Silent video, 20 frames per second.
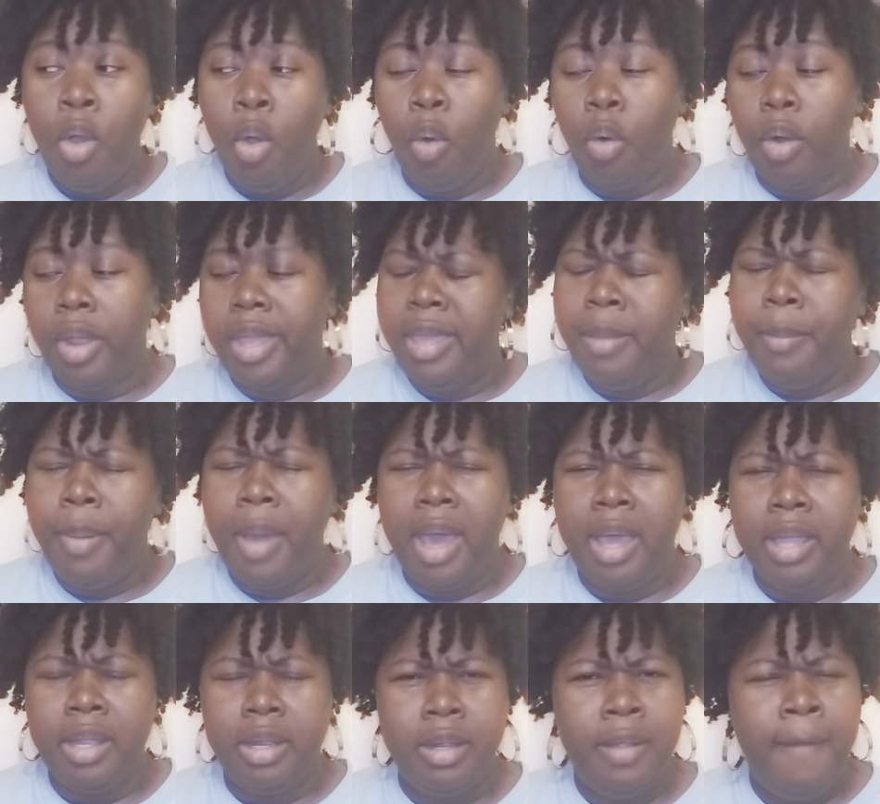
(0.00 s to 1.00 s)
or
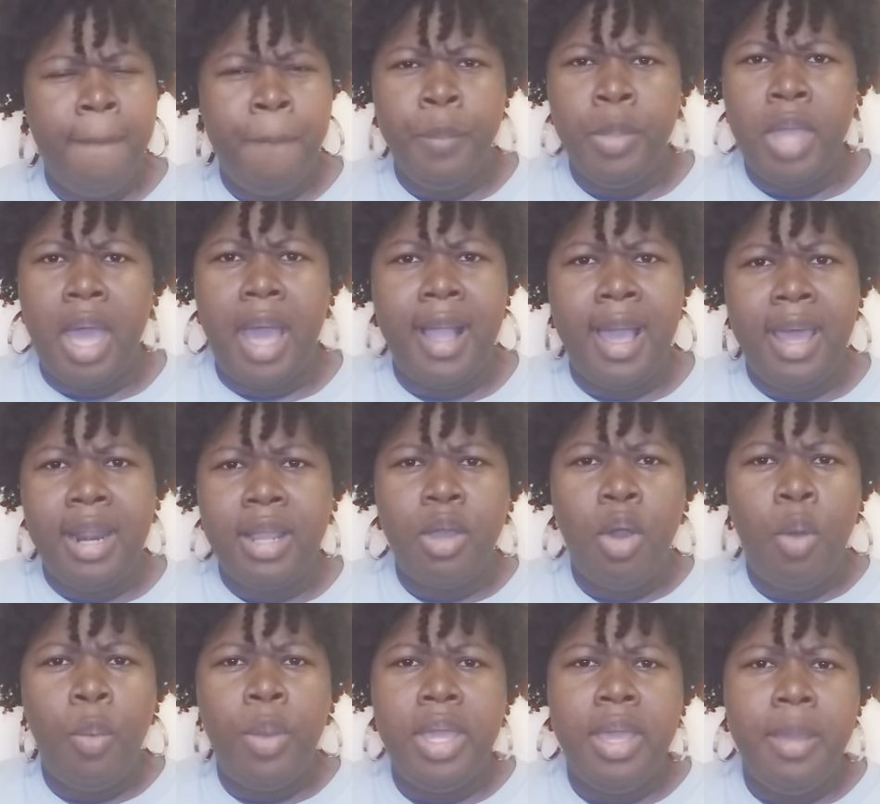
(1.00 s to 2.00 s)
Empire, I got to
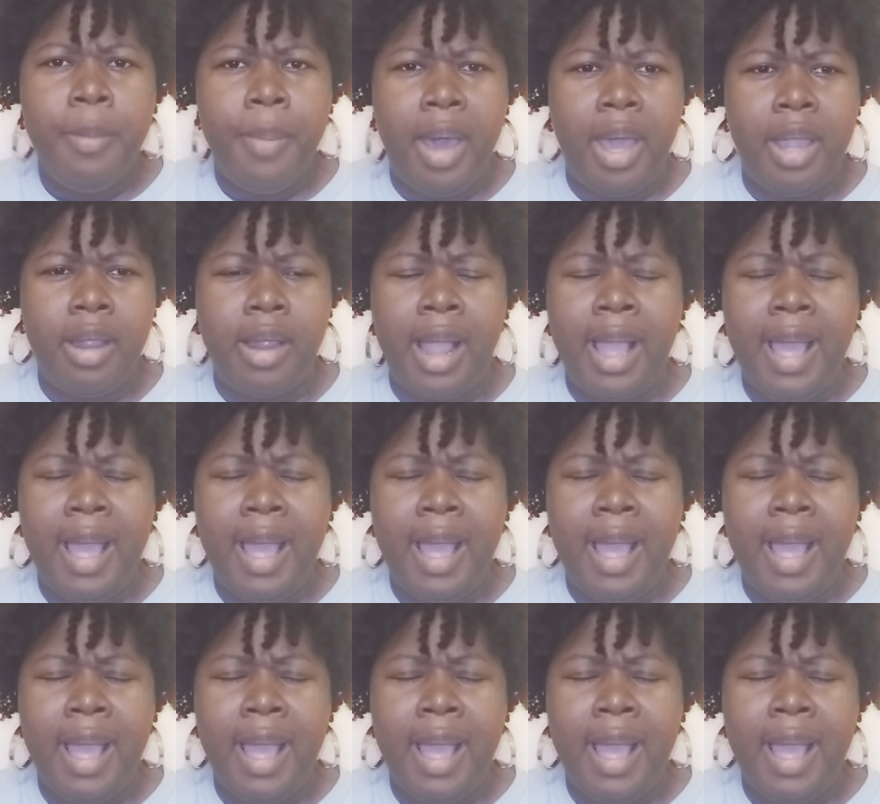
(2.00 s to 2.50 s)
go with Empire.